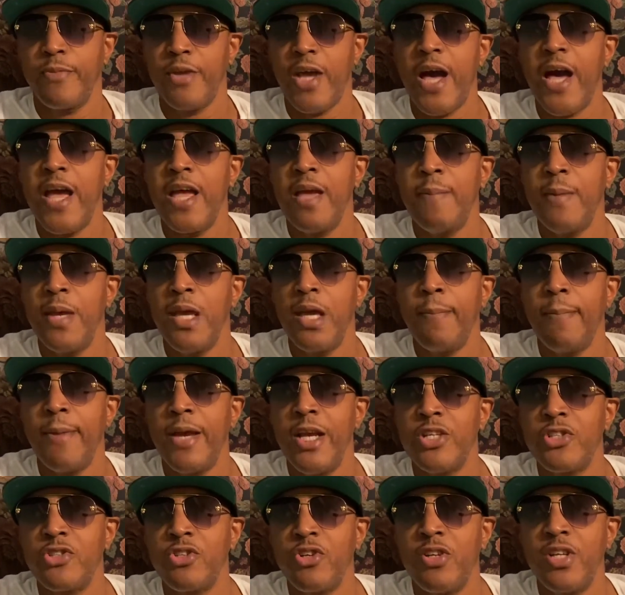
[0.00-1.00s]
All right, man.
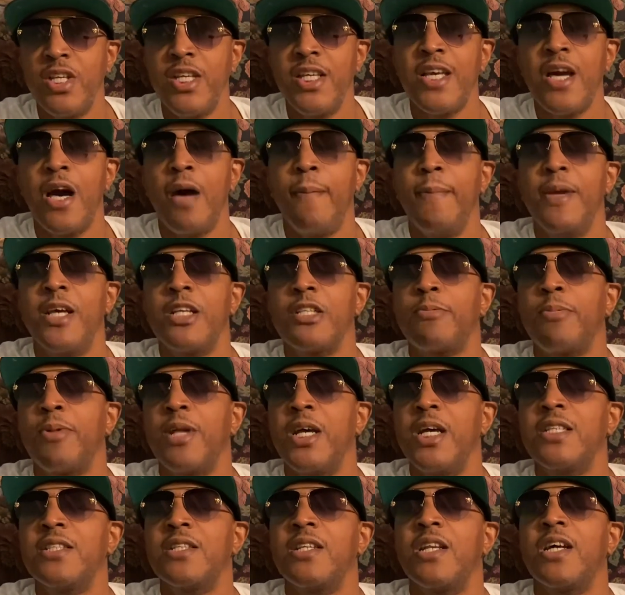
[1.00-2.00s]
Make sure you leave y'all best
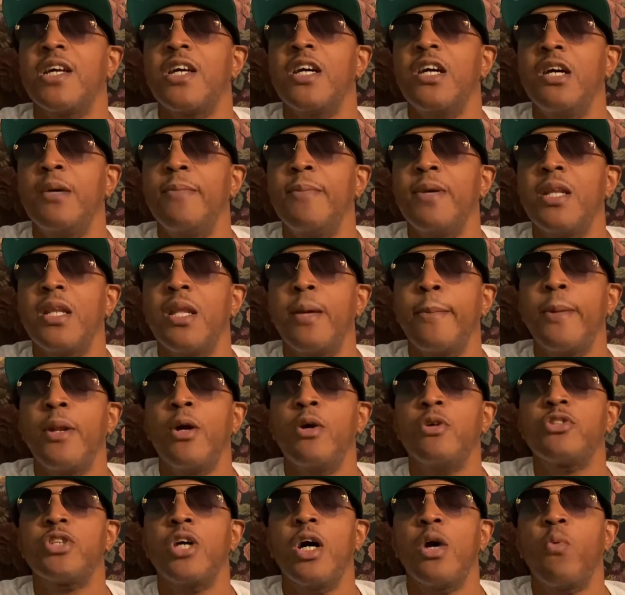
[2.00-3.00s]
plays in the comment. Let me know
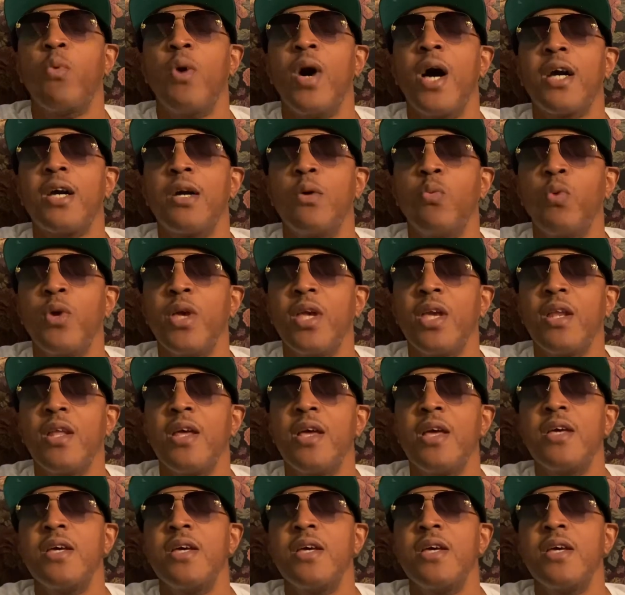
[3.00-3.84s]
what y'all rocking with.